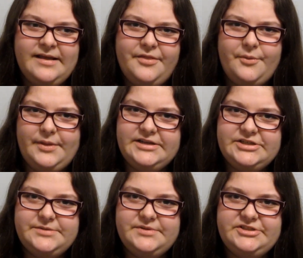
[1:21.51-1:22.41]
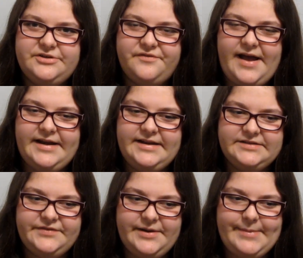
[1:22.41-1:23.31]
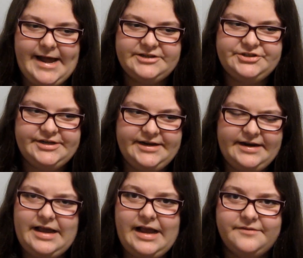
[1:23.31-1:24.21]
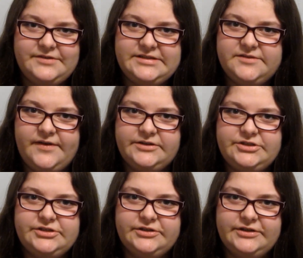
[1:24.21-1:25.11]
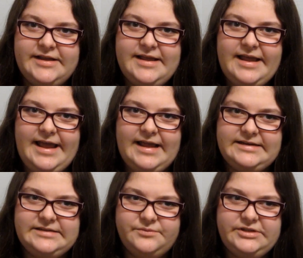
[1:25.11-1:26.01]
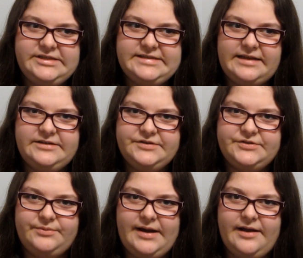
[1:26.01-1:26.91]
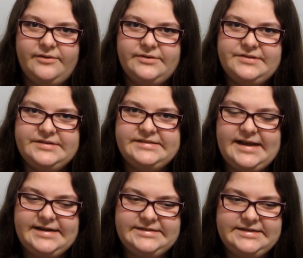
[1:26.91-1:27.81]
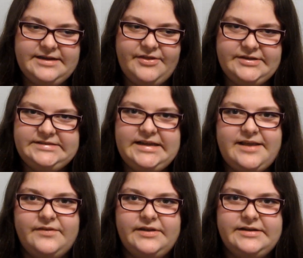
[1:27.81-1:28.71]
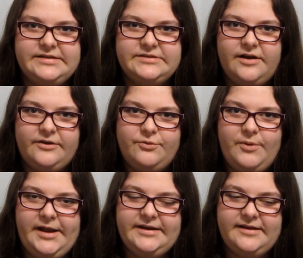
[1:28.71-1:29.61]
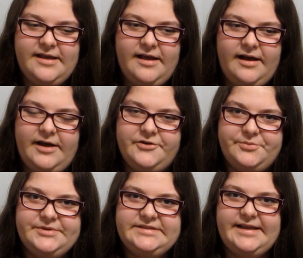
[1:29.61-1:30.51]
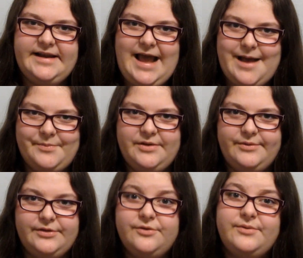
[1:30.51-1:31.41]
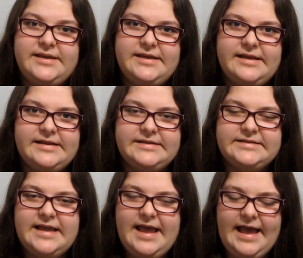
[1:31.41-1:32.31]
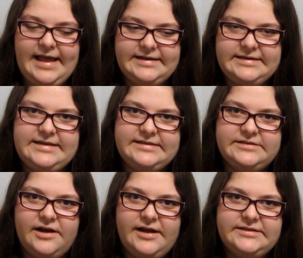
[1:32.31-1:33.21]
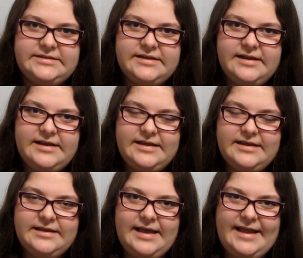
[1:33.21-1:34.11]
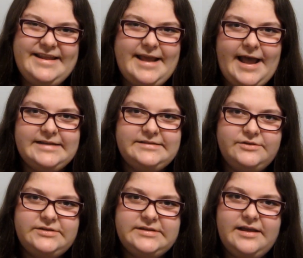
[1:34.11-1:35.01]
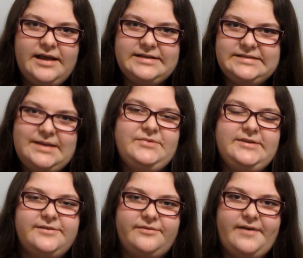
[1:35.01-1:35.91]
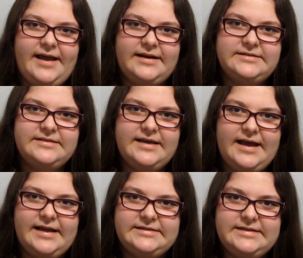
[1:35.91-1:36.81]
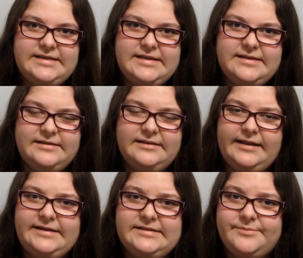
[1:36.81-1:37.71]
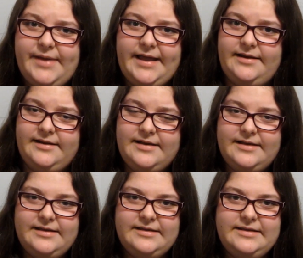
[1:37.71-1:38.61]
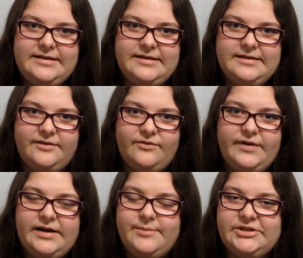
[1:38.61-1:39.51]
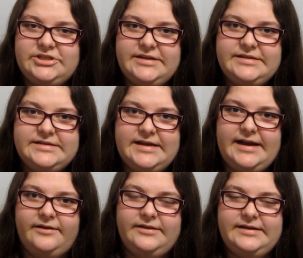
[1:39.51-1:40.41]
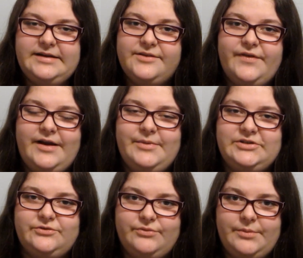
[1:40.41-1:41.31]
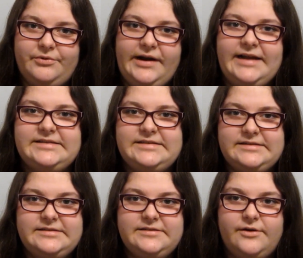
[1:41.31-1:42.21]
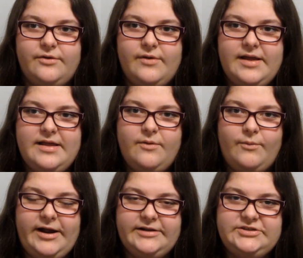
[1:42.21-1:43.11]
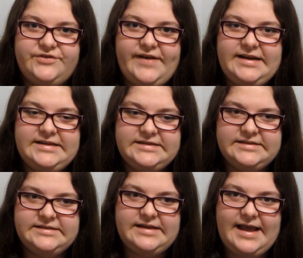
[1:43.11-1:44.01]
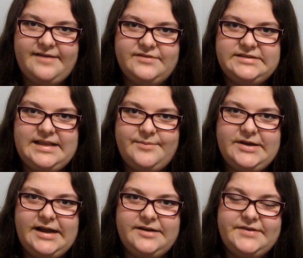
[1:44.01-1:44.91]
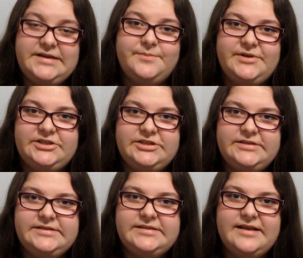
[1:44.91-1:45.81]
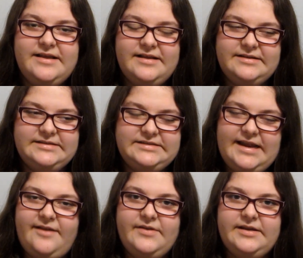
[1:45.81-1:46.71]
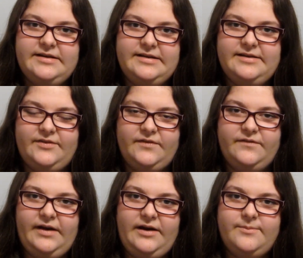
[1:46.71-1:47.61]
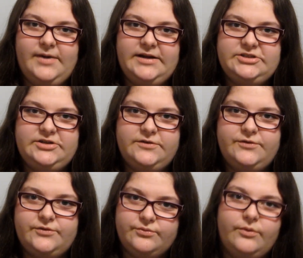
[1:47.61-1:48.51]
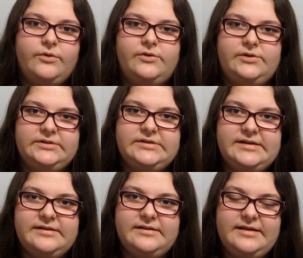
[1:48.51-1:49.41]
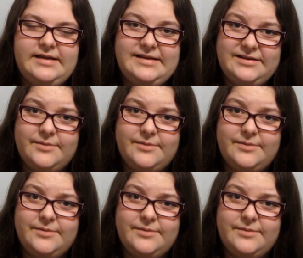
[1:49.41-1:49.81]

The relationship with Giovanni is very passionate and kind of dysfunctional, and it really centers around this idea that David is not quite 100% happy with who he is, and he hasn't accepted the fact that he likes men. He is very much in denial and he's very much repressed. So while Giovanni doesn't have the same kind of inhibitions, David is very much controlled in